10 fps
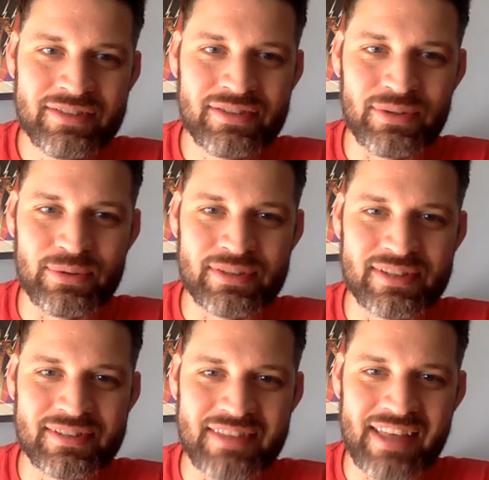
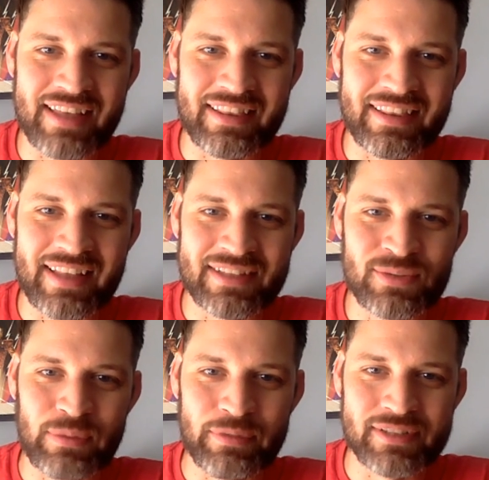suits that that
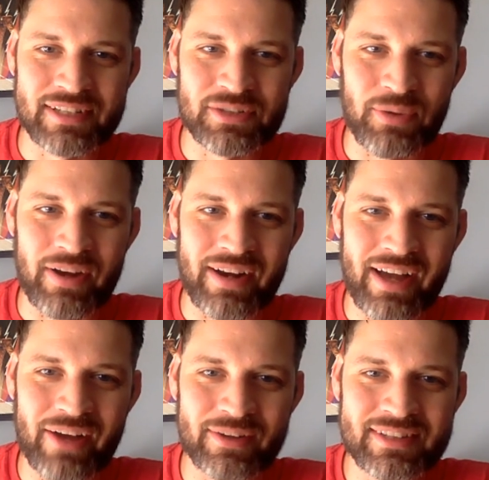swimmers get to wear
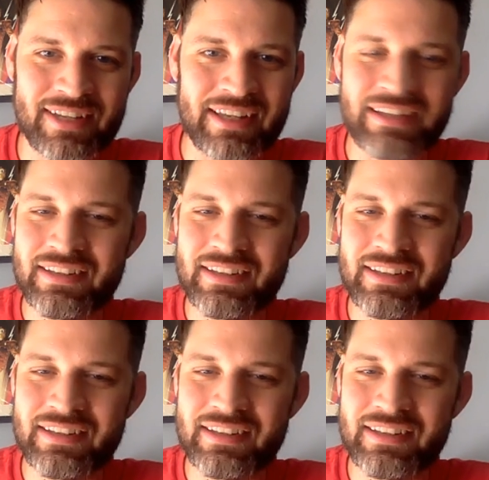now. It's like